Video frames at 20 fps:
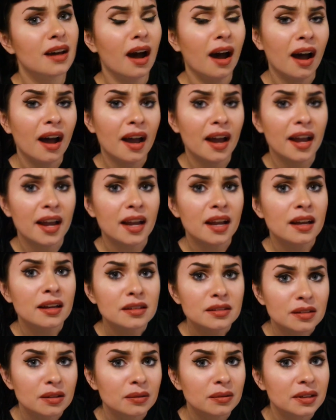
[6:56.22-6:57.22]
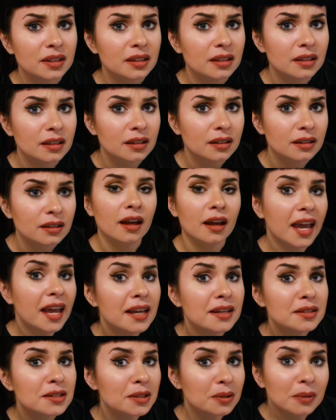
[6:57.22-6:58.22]
I don't
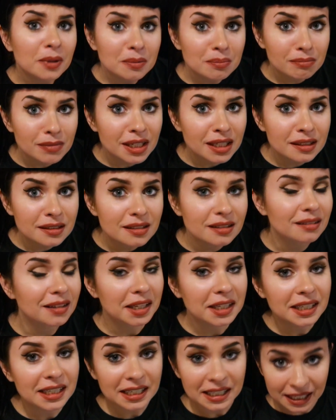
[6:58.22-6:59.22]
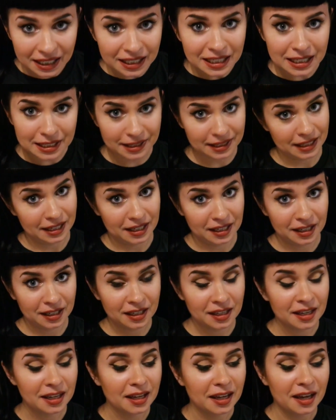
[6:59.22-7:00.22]
hate to admit liking
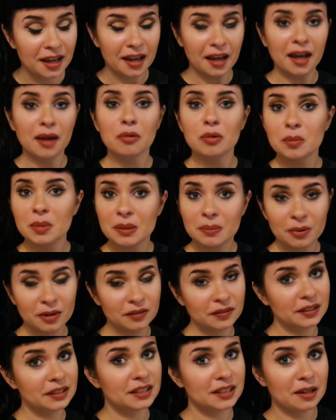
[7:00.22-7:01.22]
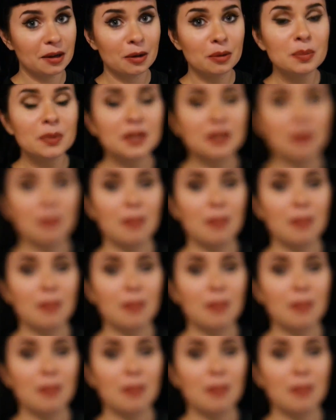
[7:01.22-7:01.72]
anything. I will be perfectly open